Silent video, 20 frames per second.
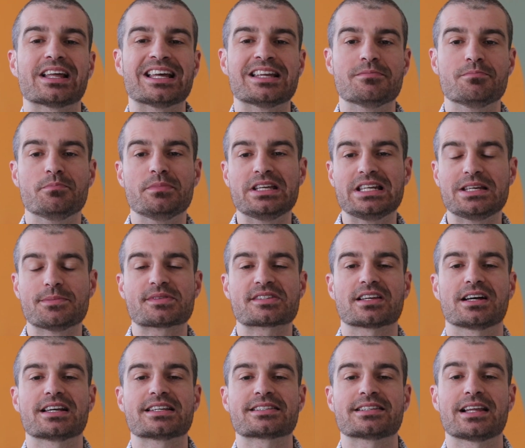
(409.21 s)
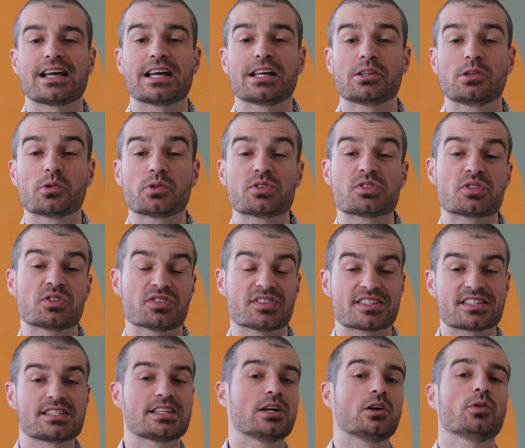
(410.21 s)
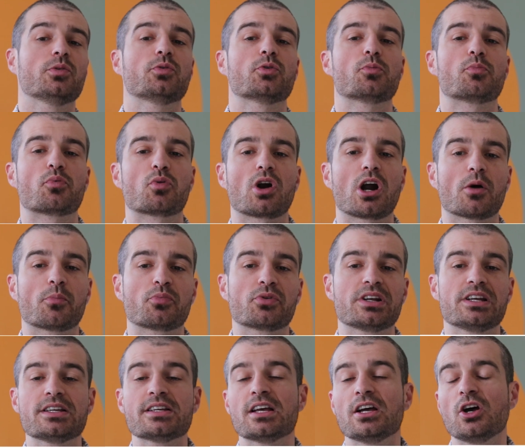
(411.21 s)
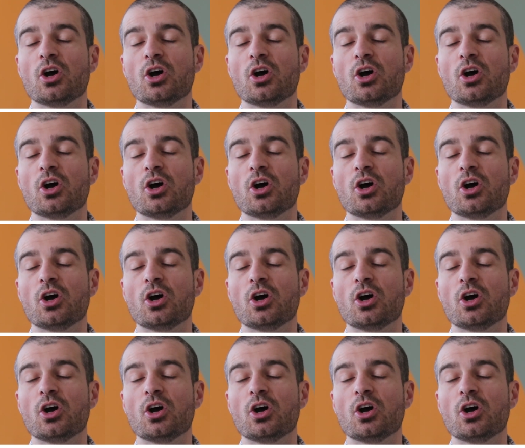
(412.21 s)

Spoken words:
and medium-sized landlords to sell their property